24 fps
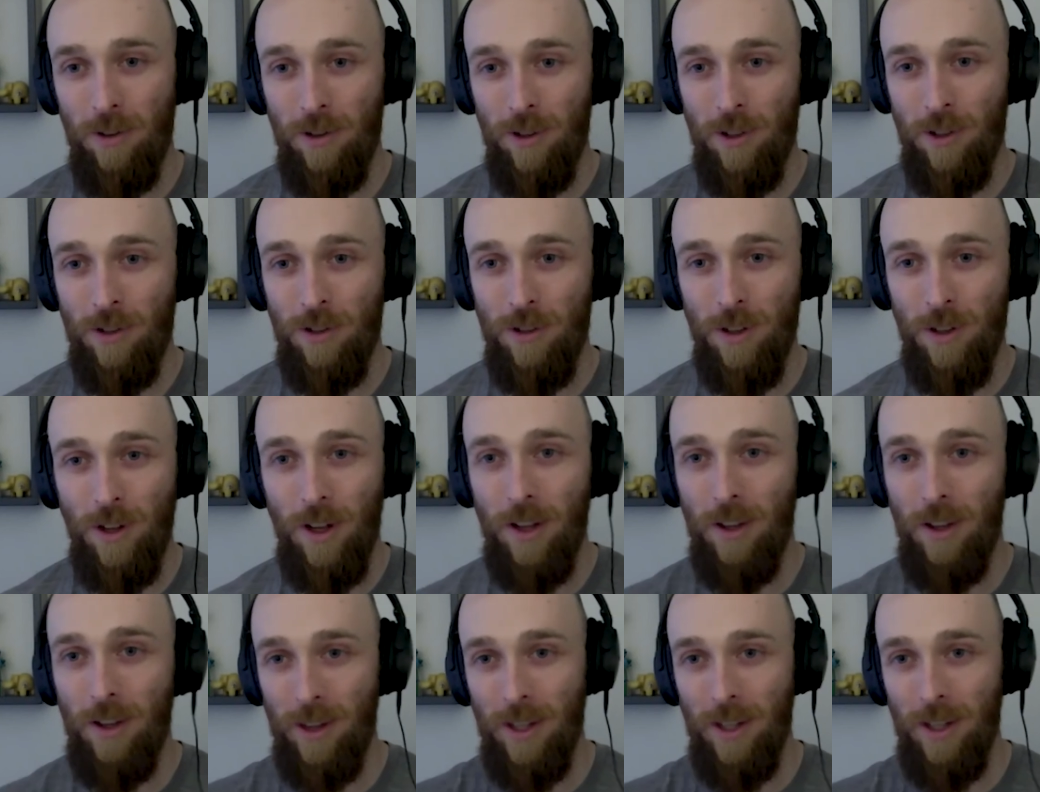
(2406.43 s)
just
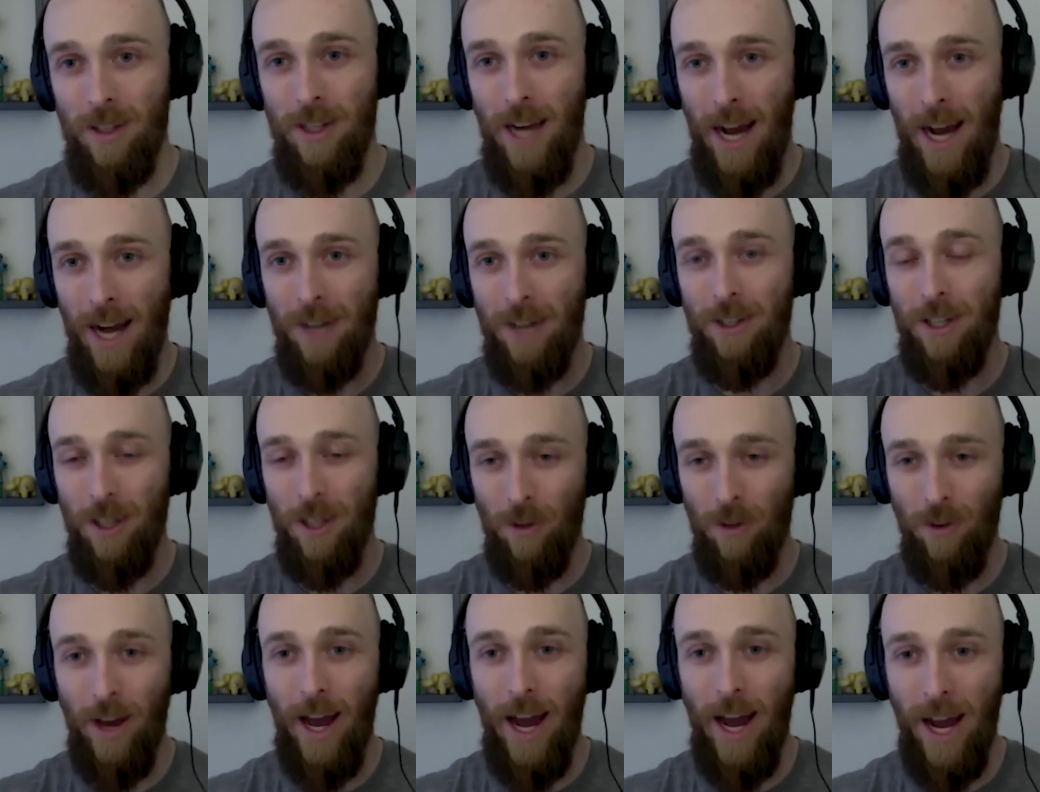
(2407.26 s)
the tactic
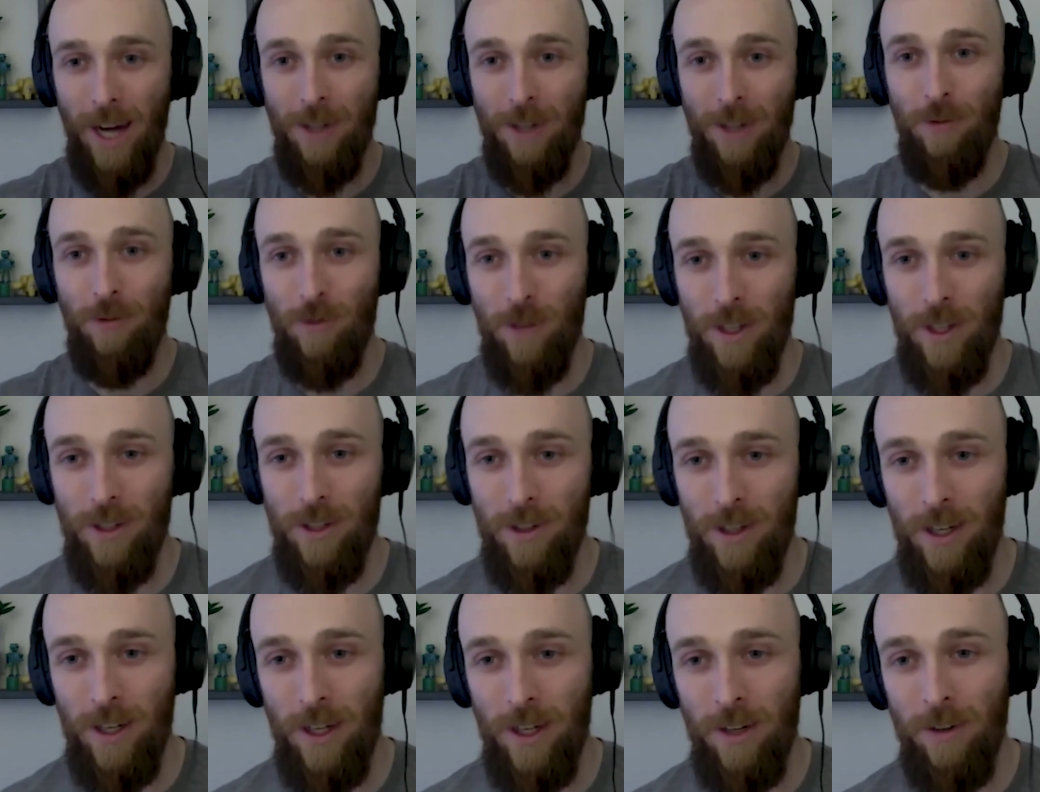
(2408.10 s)
of active
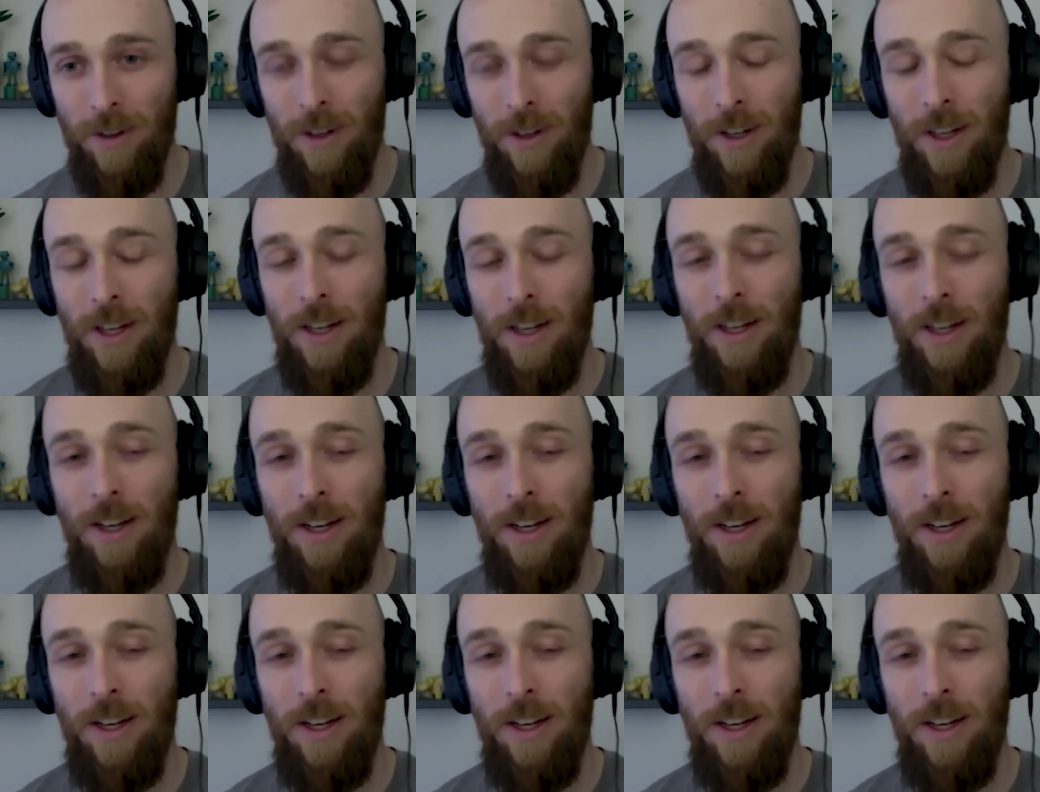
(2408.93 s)
listening